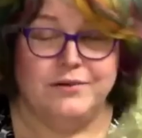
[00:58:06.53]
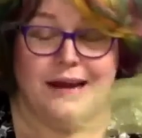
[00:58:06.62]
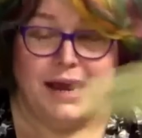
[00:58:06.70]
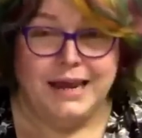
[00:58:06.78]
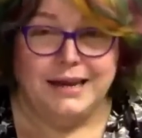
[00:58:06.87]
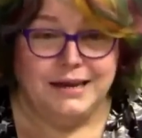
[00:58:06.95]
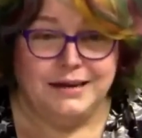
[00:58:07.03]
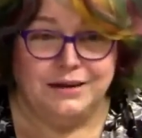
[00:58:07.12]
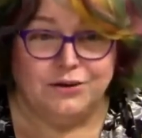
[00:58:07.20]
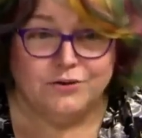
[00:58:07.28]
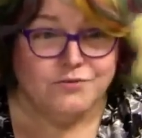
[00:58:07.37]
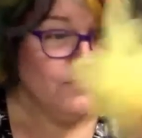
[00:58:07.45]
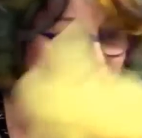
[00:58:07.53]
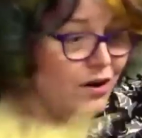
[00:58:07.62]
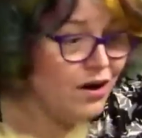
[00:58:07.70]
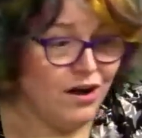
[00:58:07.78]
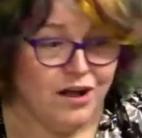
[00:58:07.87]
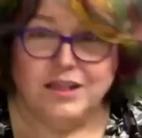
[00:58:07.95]
80 needle for
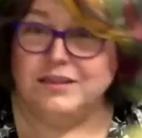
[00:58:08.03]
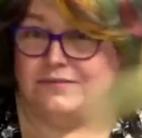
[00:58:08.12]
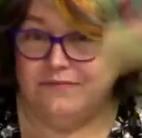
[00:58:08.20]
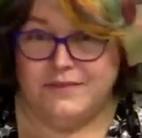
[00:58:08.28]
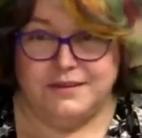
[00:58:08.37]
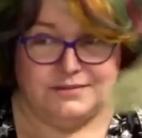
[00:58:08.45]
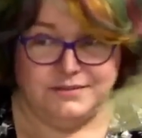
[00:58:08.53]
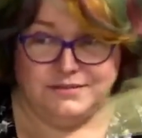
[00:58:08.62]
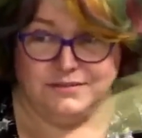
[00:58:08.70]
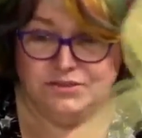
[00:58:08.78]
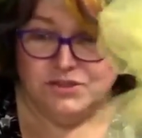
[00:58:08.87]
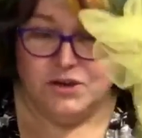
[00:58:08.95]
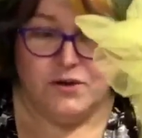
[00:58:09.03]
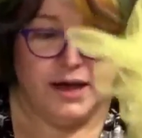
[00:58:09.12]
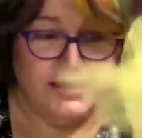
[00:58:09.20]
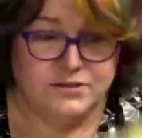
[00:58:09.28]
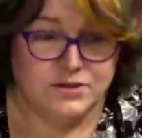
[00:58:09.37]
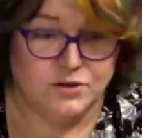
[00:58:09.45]
all of this. So I
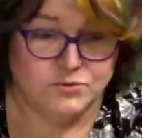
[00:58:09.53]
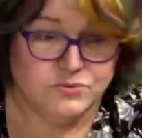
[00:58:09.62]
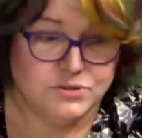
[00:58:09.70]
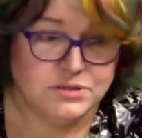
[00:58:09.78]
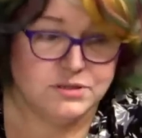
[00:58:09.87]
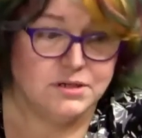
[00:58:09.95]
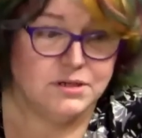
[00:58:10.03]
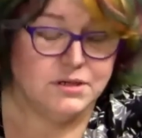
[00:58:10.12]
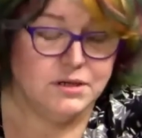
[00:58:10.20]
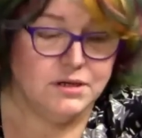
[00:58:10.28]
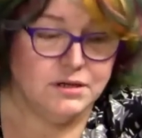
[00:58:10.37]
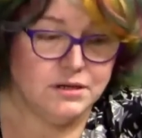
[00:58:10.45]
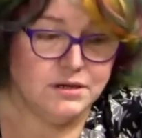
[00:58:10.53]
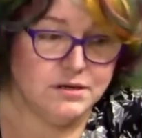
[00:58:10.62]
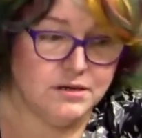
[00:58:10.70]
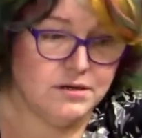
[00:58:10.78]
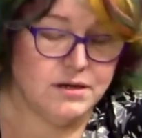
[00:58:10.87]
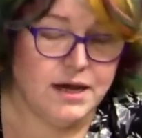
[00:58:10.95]
don't,
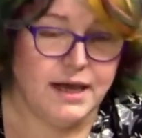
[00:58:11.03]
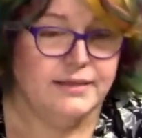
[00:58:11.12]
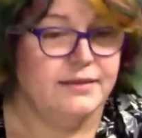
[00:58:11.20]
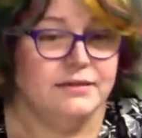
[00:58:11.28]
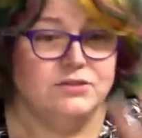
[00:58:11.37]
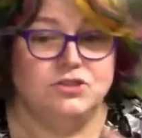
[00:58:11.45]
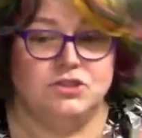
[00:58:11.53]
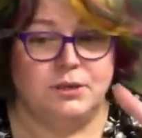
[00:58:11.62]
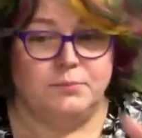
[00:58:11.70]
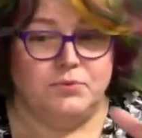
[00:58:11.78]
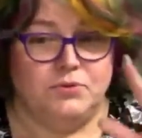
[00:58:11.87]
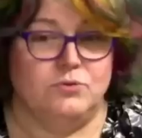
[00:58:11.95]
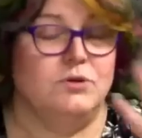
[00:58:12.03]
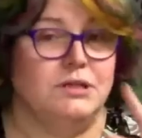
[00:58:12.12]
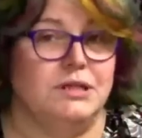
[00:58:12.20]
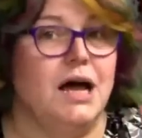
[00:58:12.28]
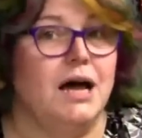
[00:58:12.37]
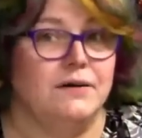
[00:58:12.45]
I didn't jump through a
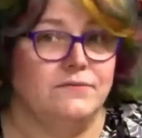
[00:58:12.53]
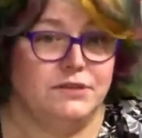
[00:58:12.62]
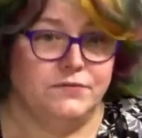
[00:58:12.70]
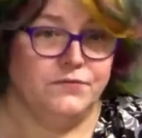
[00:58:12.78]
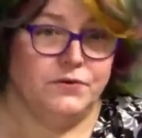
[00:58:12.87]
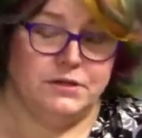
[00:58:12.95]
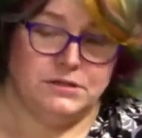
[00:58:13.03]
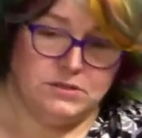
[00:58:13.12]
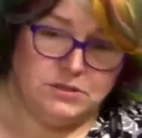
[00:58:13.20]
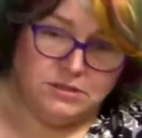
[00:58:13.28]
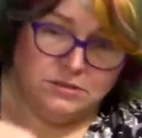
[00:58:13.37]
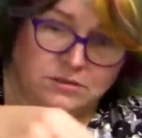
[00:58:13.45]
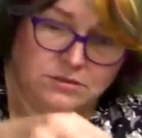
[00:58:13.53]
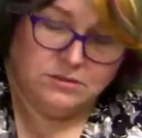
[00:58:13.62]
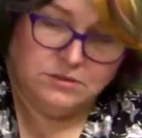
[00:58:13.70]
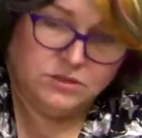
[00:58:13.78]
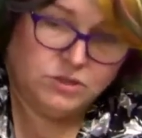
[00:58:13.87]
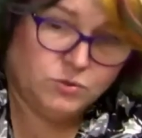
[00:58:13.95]
lot of different
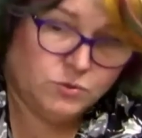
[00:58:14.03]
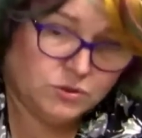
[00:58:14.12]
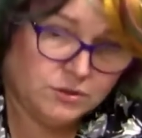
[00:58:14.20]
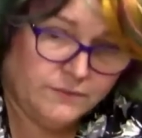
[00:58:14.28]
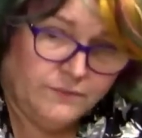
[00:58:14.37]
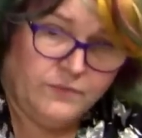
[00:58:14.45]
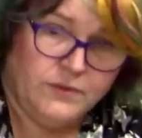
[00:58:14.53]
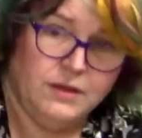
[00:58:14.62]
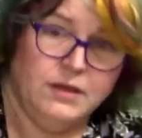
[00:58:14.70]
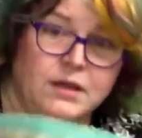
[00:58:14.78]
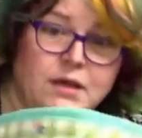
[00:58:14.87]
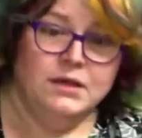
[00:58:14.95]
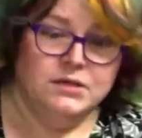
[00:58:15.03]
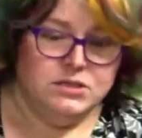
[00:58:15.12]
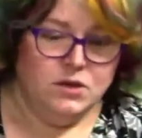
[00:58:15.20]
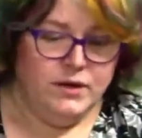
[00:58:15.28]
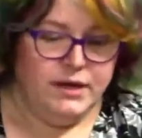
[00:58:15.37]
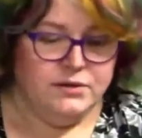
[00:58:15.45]
tulle.
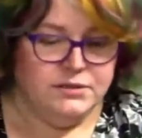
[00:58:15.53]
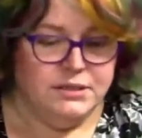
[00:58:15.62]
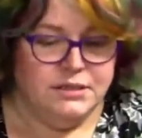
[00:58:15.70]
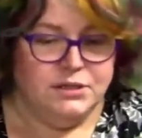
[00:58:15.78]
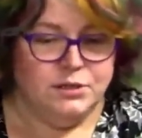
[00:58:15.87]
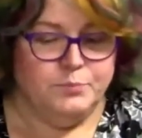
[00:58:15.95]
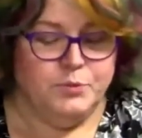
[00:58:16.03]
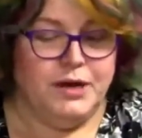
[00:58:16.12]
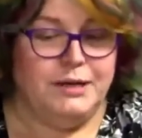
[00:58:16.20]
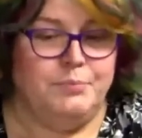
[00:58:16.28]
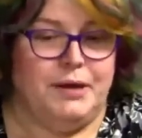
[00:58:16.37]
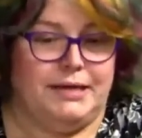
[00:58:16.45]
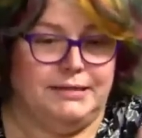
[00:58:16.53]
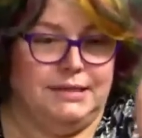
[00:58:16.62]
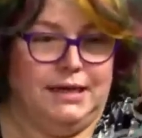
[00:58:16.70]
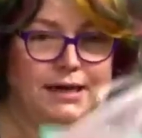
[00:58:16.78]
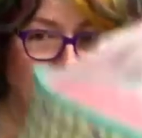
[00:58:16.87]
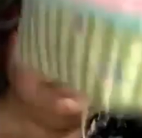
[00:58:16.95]
So here's a little bread
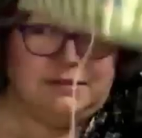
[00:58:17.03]
basket